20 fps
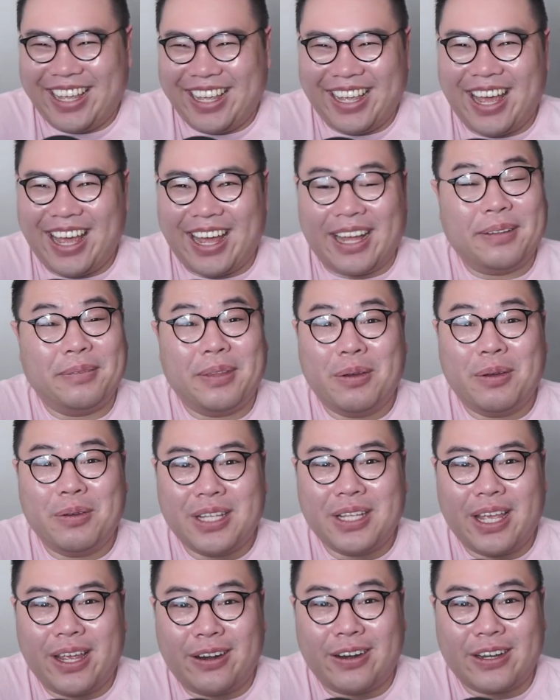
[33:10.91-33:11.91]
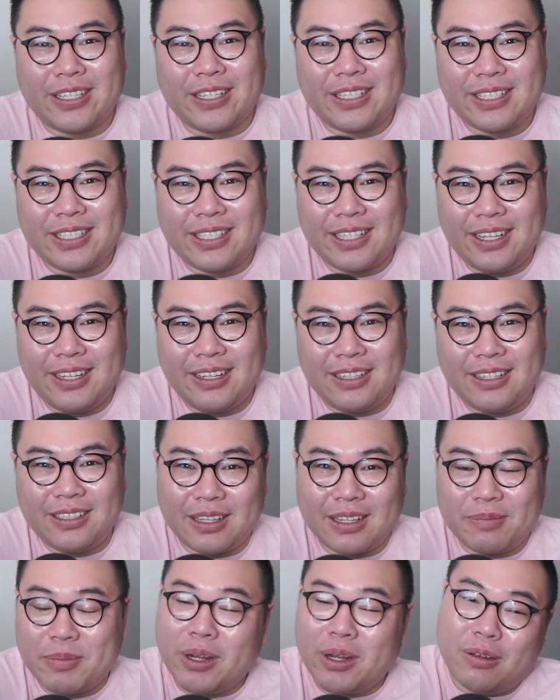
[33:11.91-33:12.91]
Yeah, that was The Heiress.
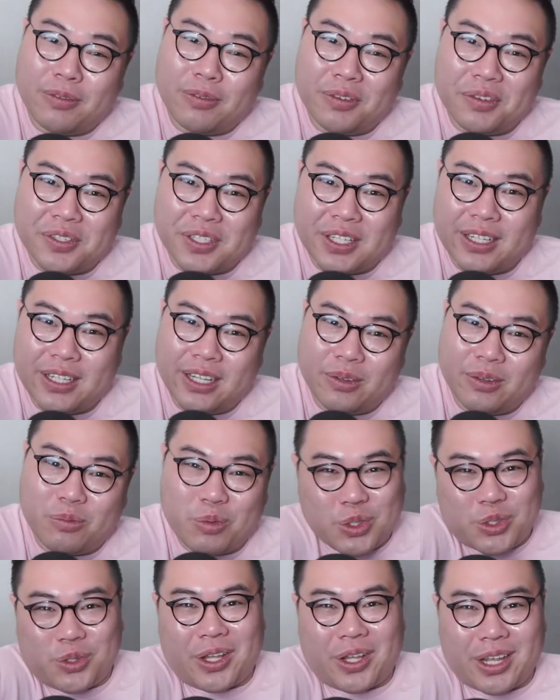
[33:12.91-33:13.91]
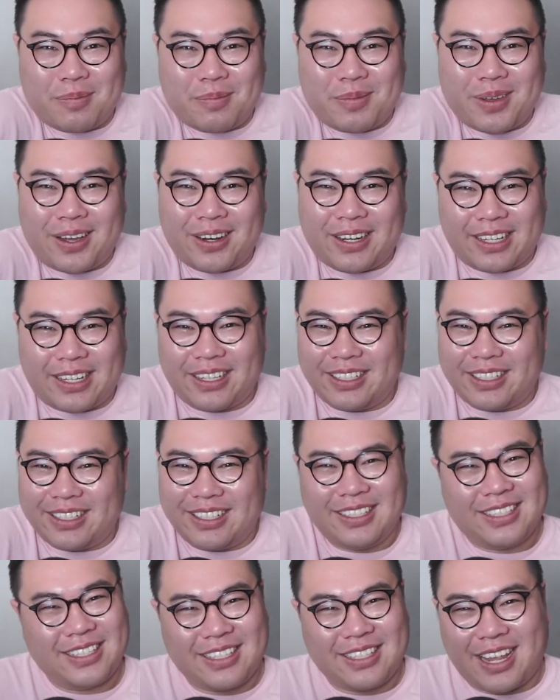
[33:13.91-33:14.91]
Let me know if you've seen it. What you like about it?
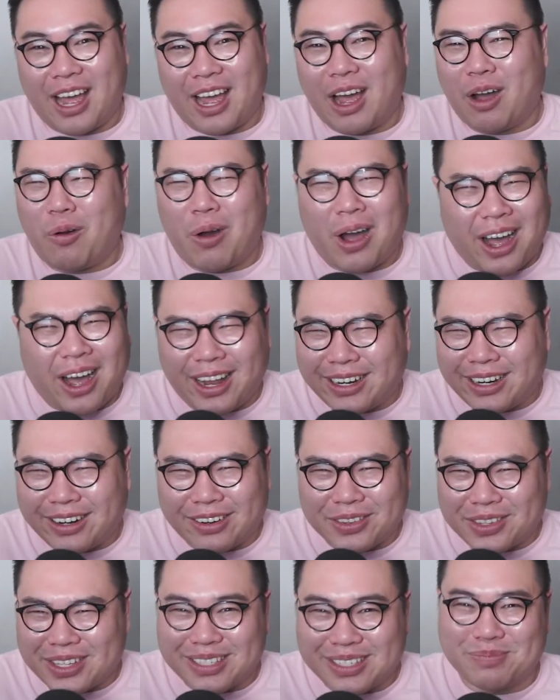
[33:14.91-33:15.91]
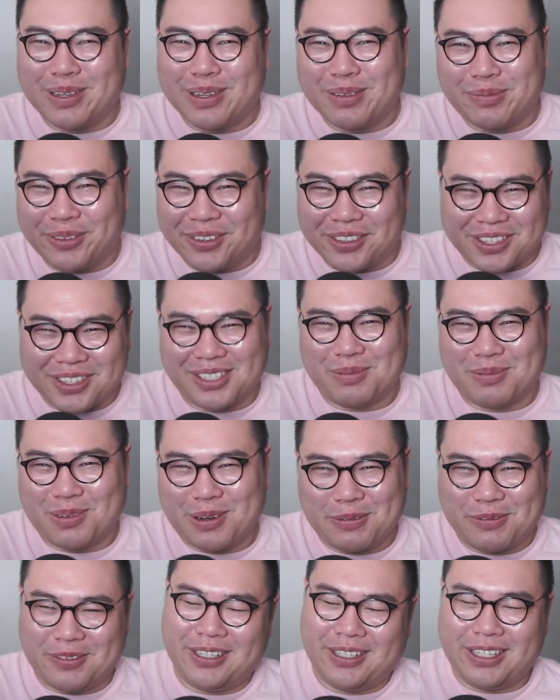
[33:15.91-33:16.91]
How hot are these people in this
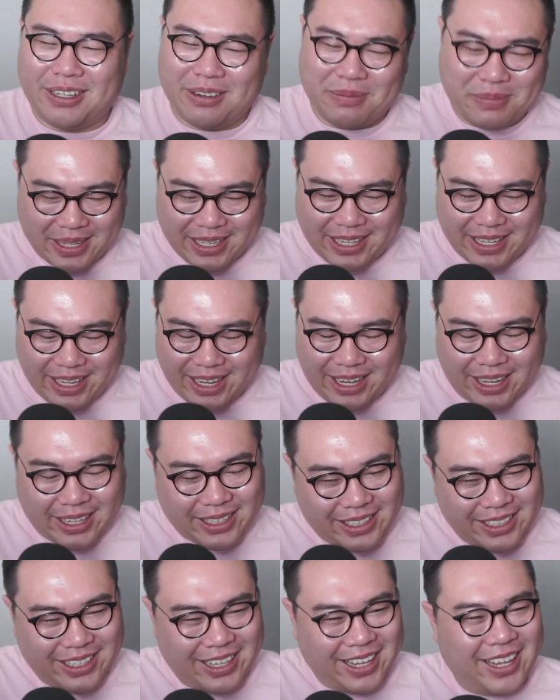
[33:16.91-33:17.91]
movie? Oh my god.